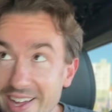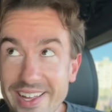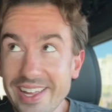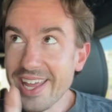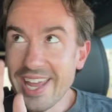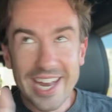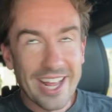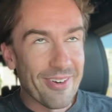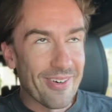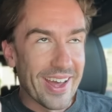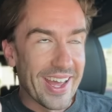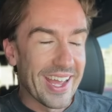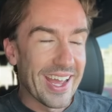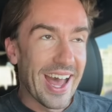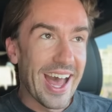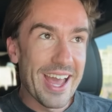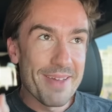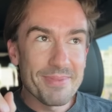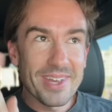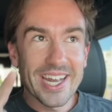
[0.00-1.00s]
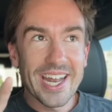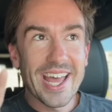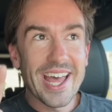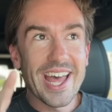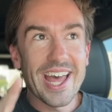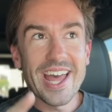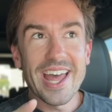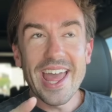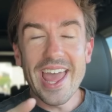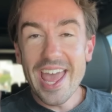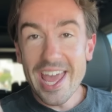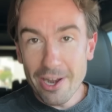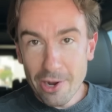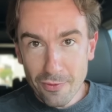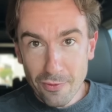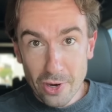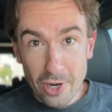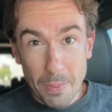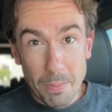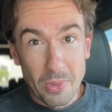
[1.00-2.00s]
Anyway, I'm gonna head
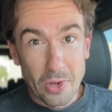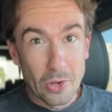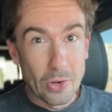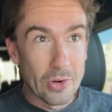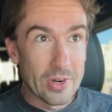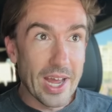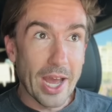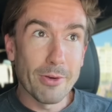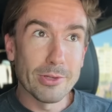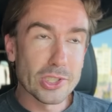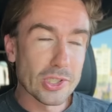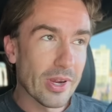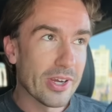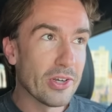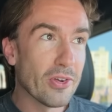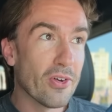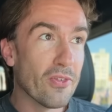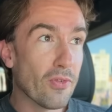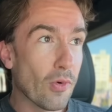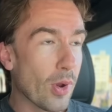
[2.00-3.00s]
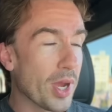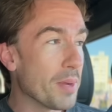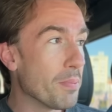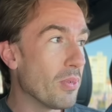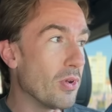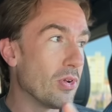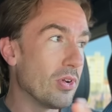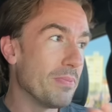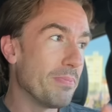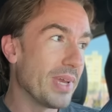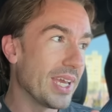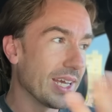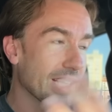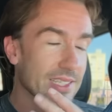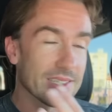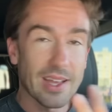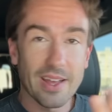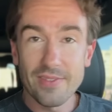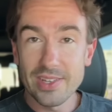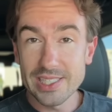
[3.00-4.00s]
over to Mood. I was trying to avoid Mood because
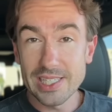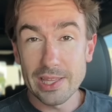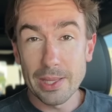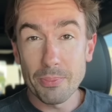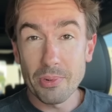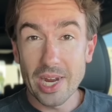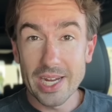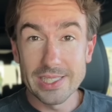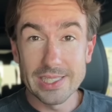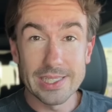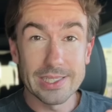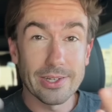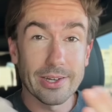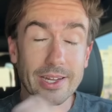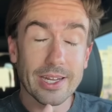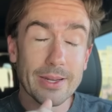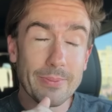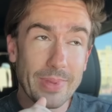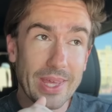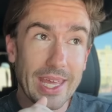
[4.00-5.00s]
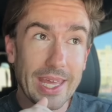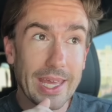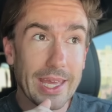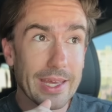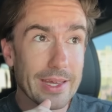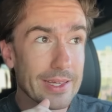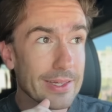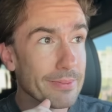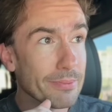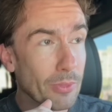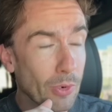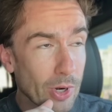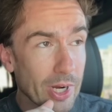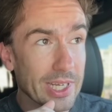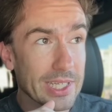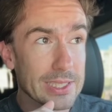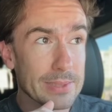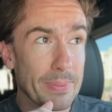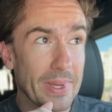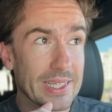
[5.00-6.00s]
obviously the prices are gonna be more
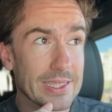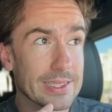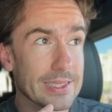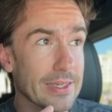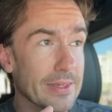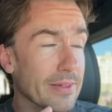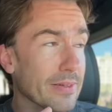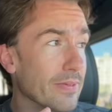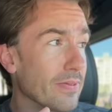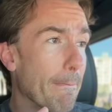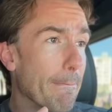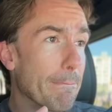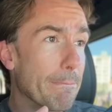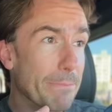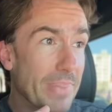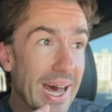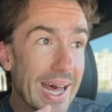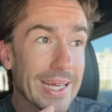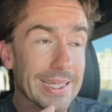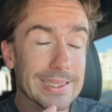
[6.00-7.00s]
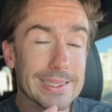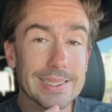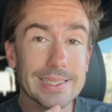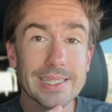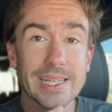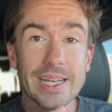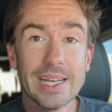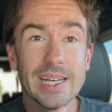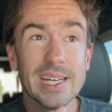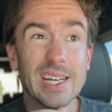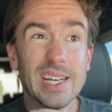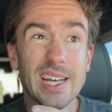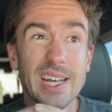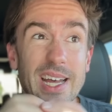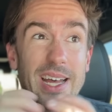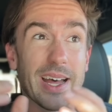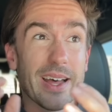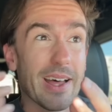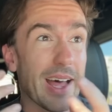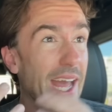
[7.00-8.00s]
expensive, but
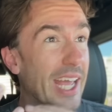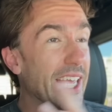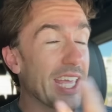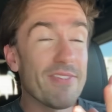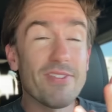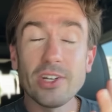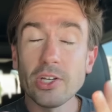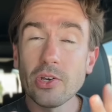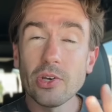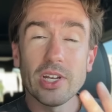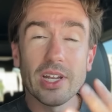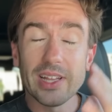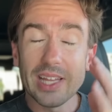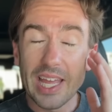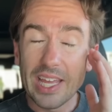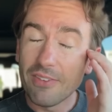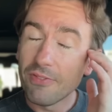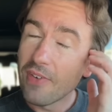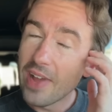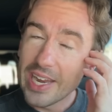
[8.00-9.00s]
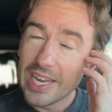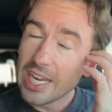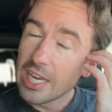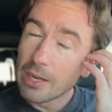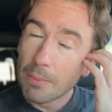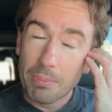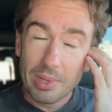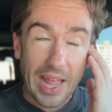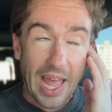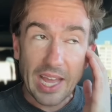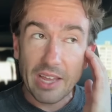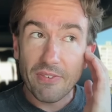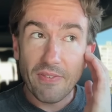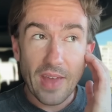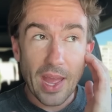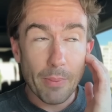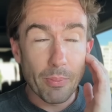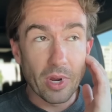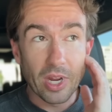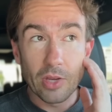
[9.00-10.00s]
I even couldn't, like, finding a black
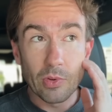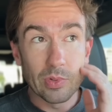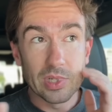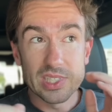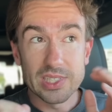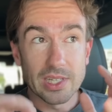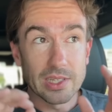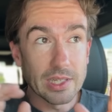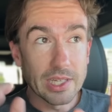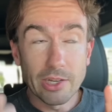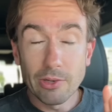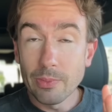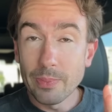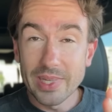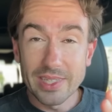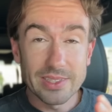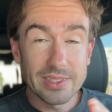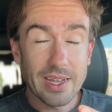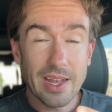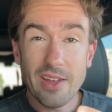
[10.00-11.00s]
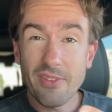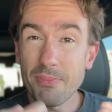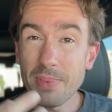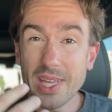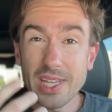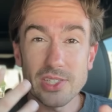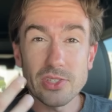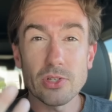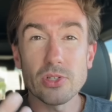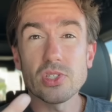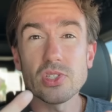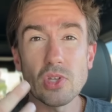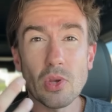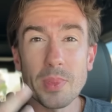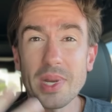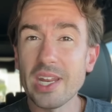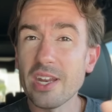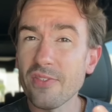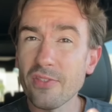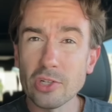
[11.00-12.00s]
fabric was a little bit tough because there's so
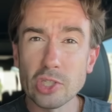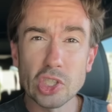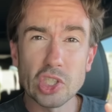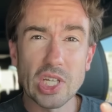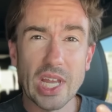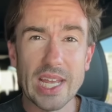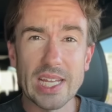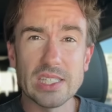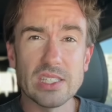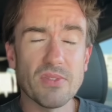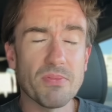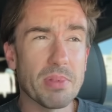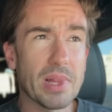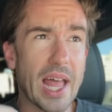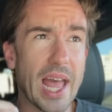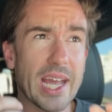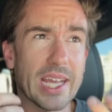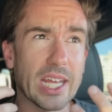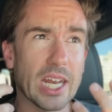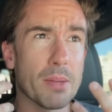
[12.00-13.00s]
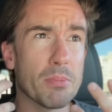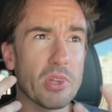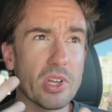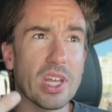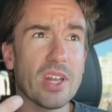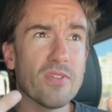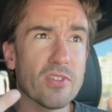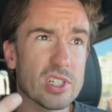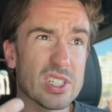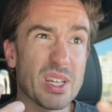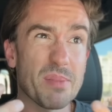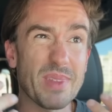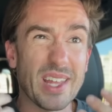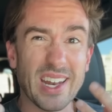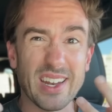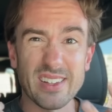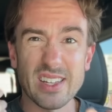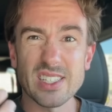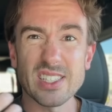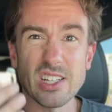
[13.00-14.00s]
many different shades of black, and I'm looking for something
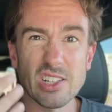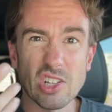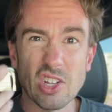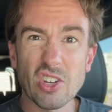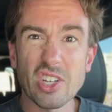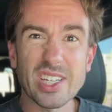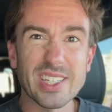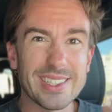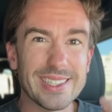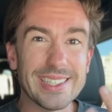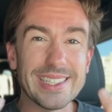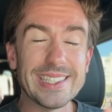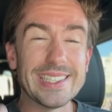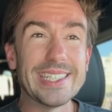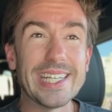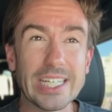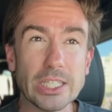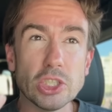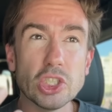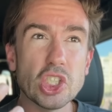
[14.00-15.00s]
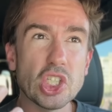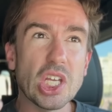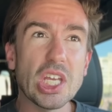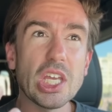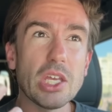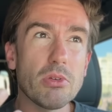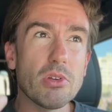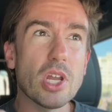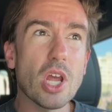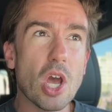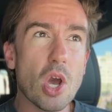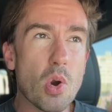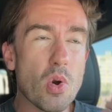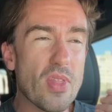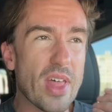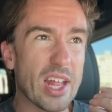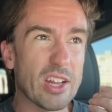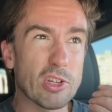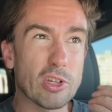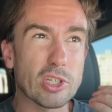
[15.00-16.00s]
that doesn't look dingy, you know,
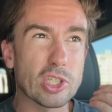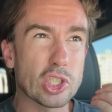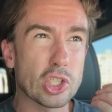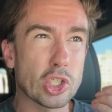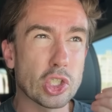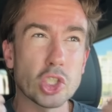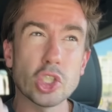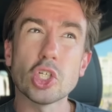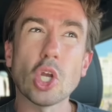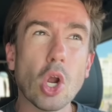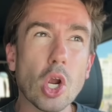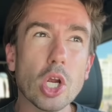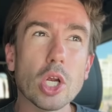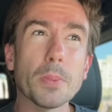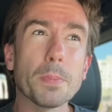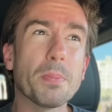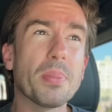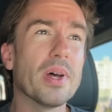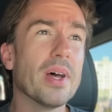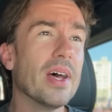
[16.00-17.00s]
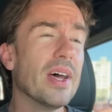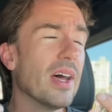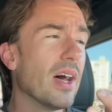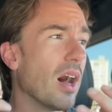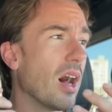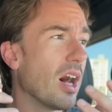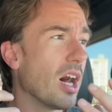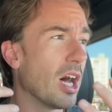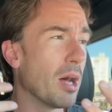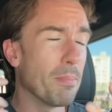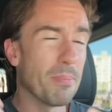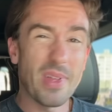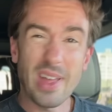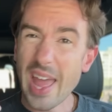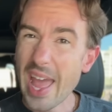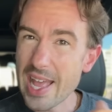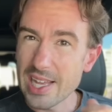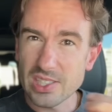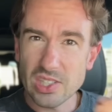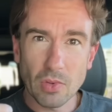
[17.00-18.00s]
that looks sharp, but
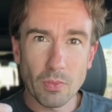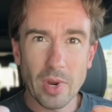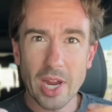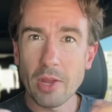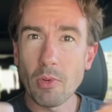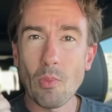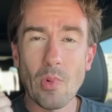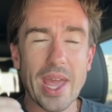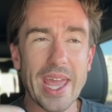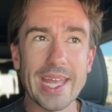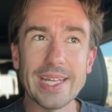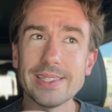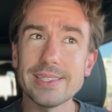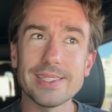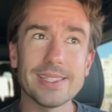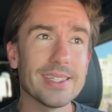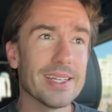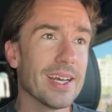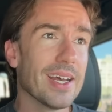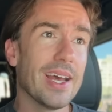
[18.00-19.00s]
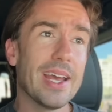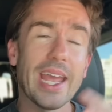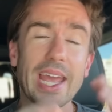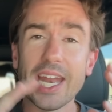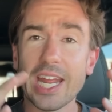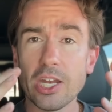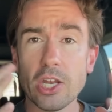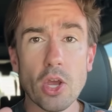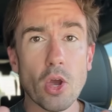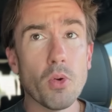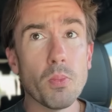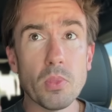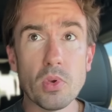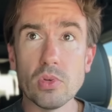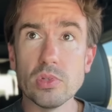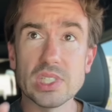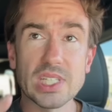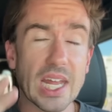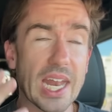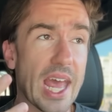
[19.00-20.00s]
has the right weight. And I know
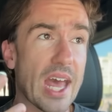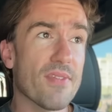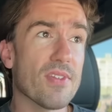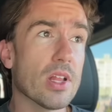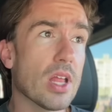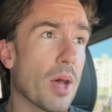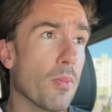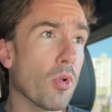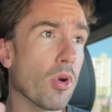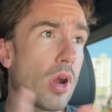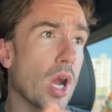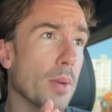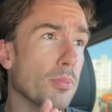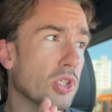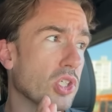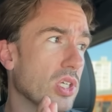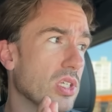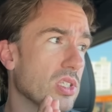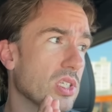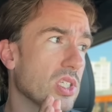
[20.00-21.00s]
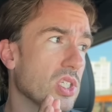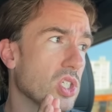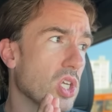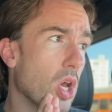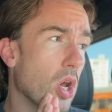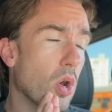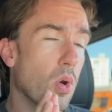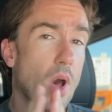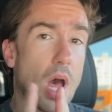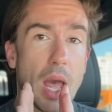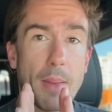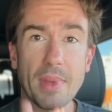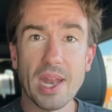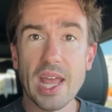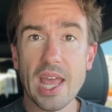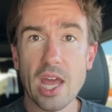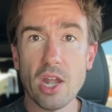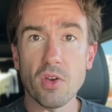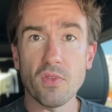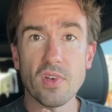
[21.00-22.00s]
Mood's gonna have a lot more options, so I'm gonna
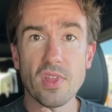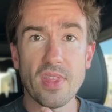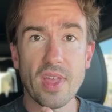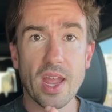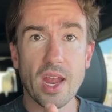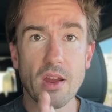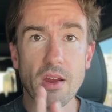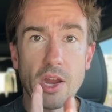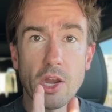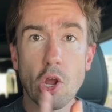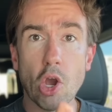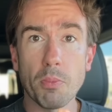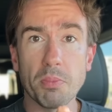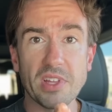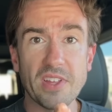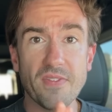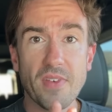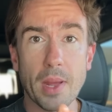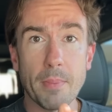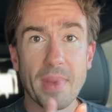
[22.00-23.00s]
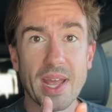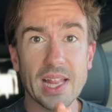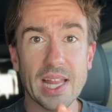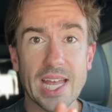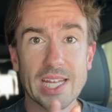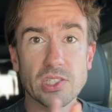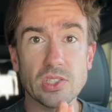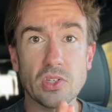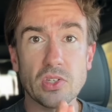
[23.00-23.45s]
head over there and hopefully find my last